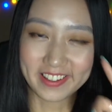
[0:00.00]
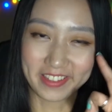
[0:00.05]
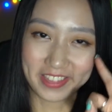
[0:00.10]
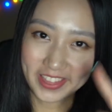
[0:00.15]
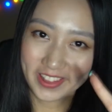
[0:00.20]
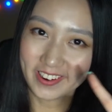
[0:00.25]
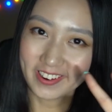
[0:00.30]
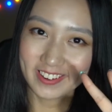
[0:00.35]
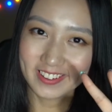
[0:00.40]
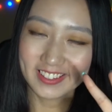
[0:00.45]

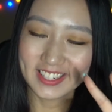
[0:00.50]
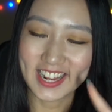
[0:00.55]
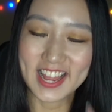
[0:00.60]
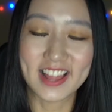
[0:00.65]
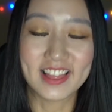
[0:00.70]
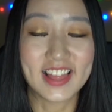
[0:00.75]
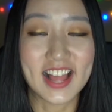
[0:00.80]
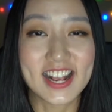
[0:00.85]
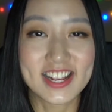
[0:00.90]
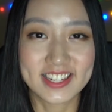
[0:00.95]
third
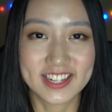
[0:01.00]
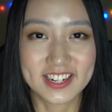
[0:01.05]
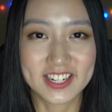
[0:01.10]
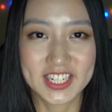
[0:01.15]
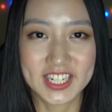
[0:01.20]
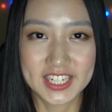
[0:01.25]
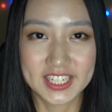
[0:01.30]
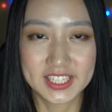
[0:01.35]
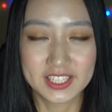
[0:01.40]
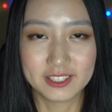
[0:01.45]
and last
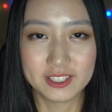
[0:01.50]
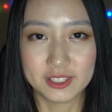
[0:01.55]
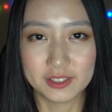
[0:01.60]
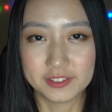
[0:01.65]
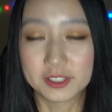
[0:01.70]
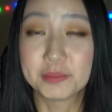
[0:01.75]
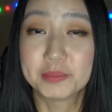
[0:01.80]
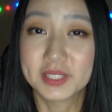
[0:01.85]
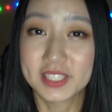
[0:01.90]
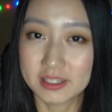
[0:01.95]
section of
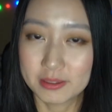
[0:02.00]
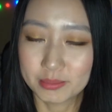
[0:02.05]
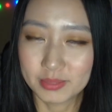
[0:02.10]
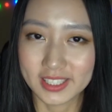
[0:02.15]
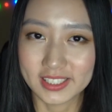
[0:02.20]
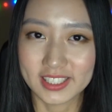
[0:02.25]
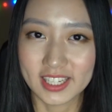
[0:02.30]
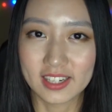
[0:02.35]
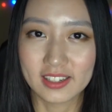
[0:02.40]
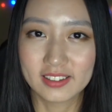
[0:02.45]
the Pinyin
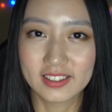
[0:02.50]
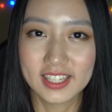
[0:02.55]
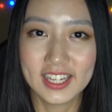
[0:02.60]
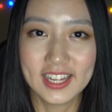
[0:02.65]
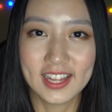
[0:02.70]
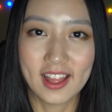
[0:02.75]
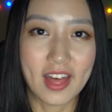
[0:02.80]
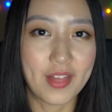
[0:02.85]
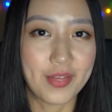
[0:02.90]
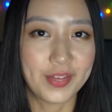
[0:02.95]
breakdown,
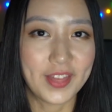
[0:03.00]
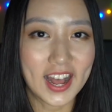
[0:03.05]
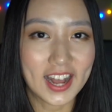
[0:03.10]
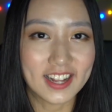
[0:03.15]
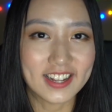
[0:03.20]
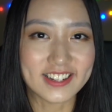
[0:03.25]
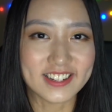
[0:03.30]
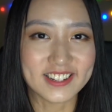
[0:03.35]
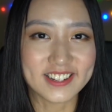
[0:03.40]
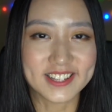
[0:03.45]
and
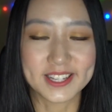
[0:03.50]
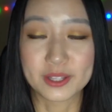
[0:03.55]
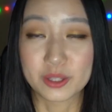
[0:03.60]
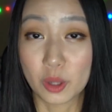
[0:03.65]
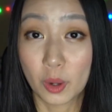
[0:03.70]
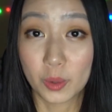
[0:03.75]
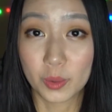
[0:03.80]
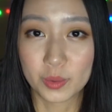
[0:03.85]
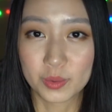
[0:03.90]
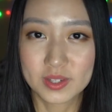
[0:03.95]
that is the
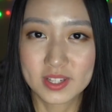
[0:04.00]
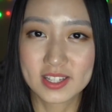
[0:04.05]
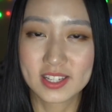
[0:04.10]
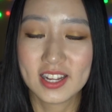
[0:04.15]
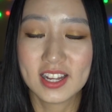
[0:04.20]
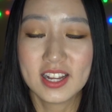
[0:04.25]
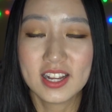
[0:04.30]
tones.